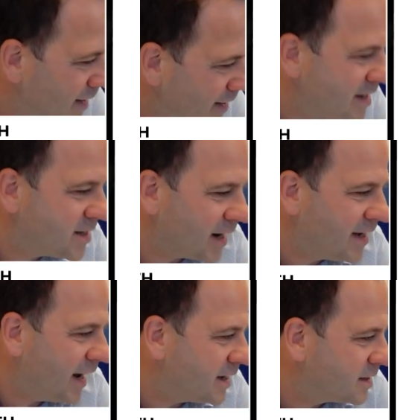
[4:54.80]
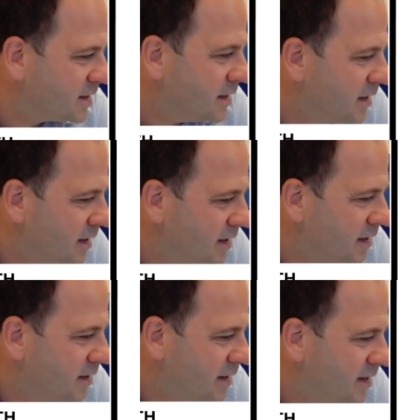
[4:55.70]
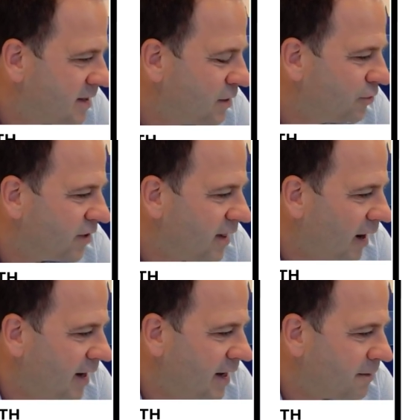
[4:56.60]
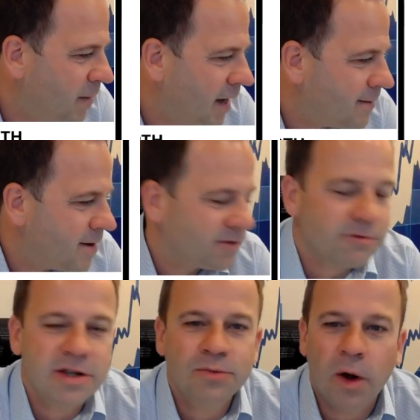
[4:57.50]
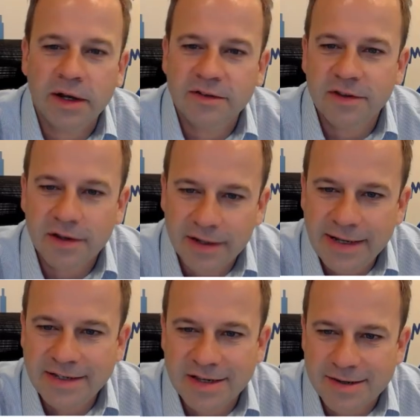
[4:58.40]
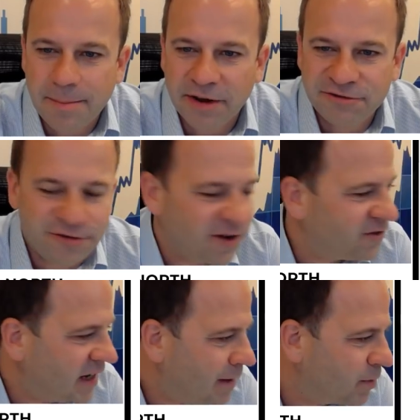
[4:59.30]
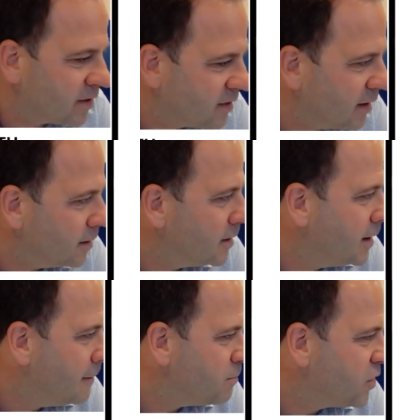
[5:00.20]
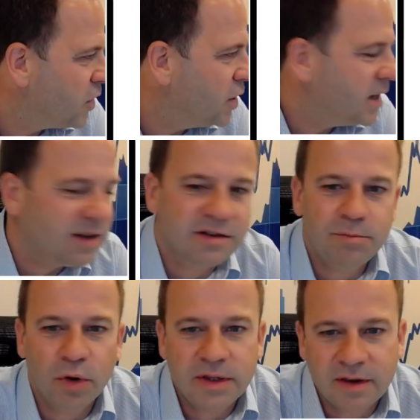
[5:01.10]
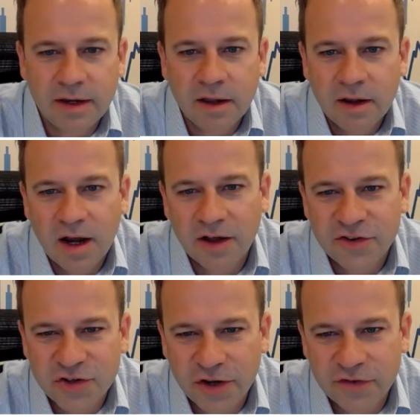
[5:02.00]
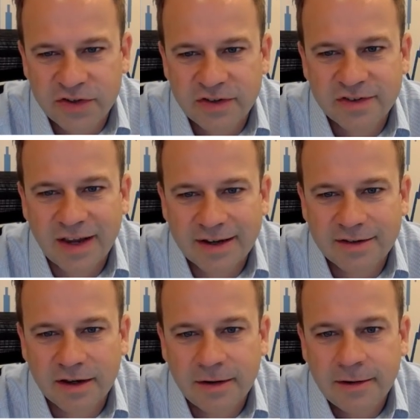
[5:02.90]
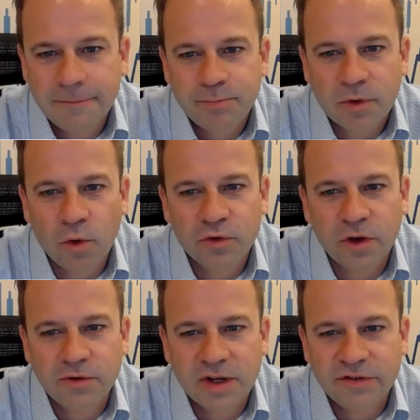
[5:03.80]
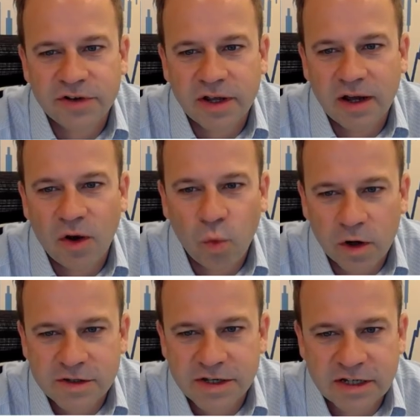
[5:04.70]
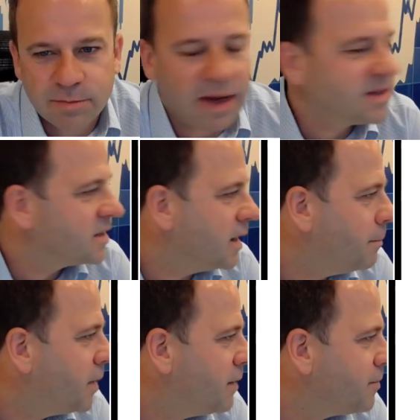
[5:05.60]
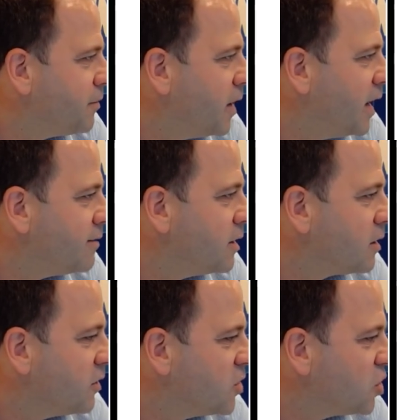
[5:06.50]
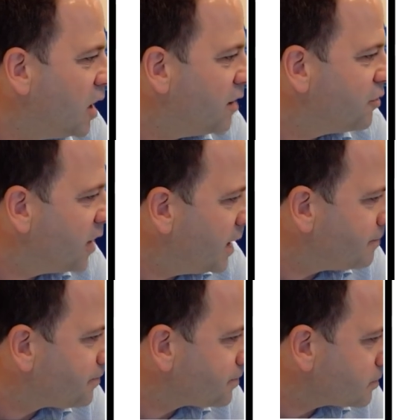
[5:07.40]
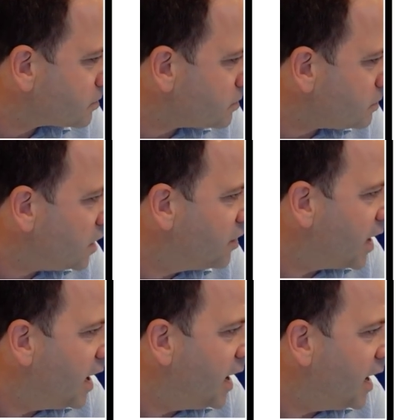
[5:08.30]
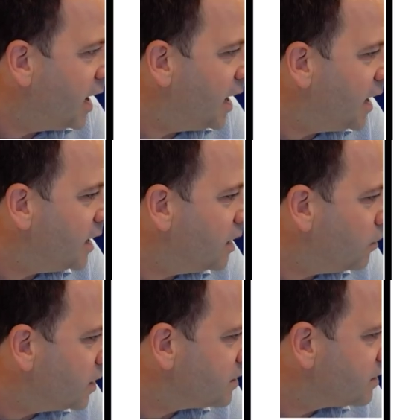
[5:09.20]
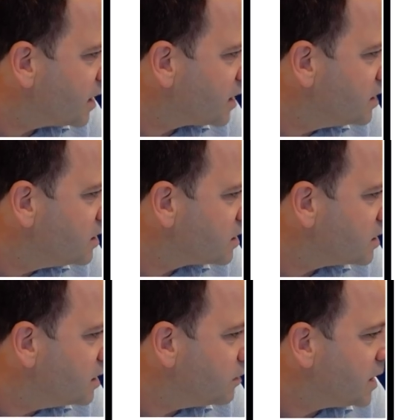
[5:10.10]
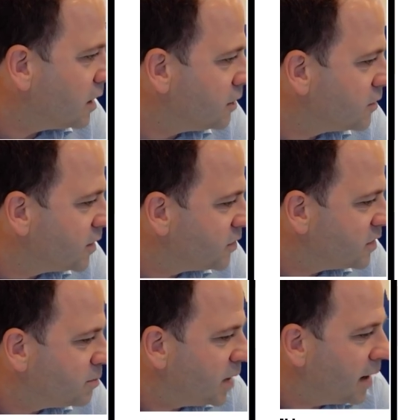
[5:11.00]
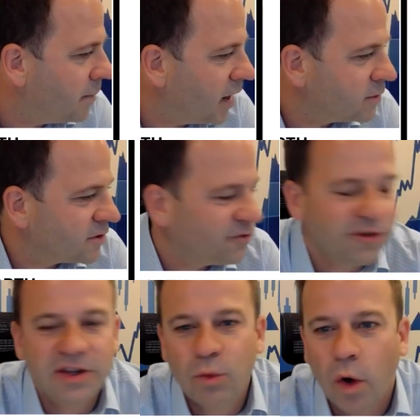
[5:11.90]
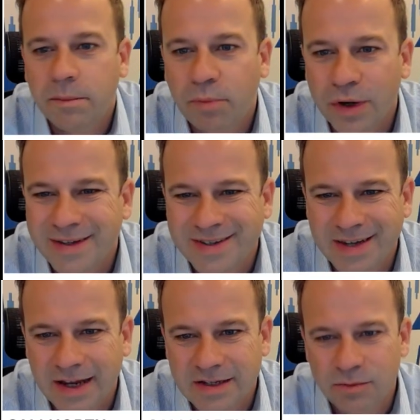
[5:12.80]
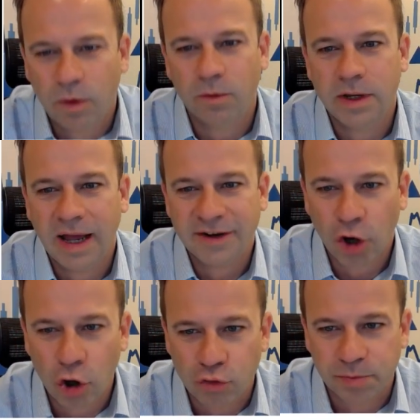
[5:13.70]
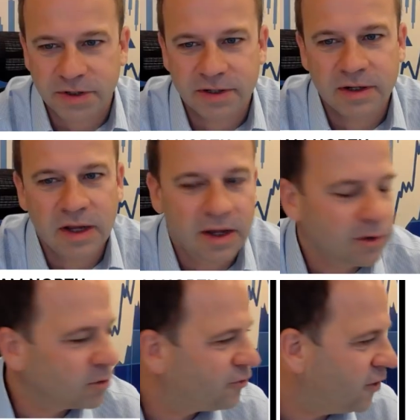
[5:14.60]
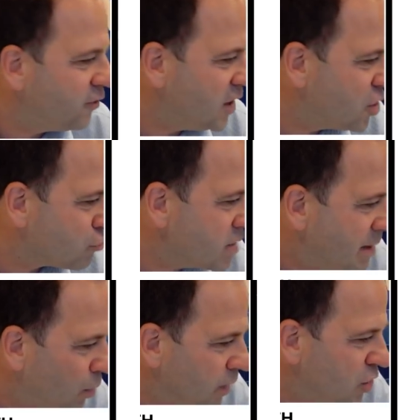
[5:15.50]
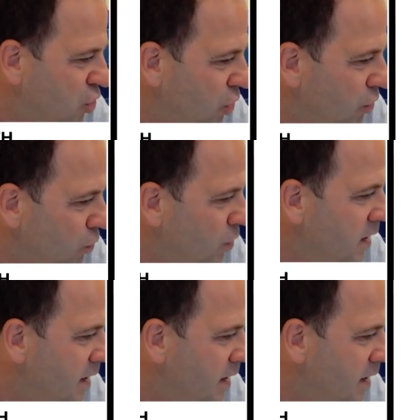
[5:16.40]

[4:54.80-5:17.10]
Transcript: at least I guess the silver lining, maybe, if there is one, is that at least it's above fifty, but still certainly disappointing. Uh, the services sector also delivered a, a worse than expected number. If I have a look at the chart for that, then one second, here we go. Services P M I was at fifty-one point six, and what we had hoped was fifty-three point two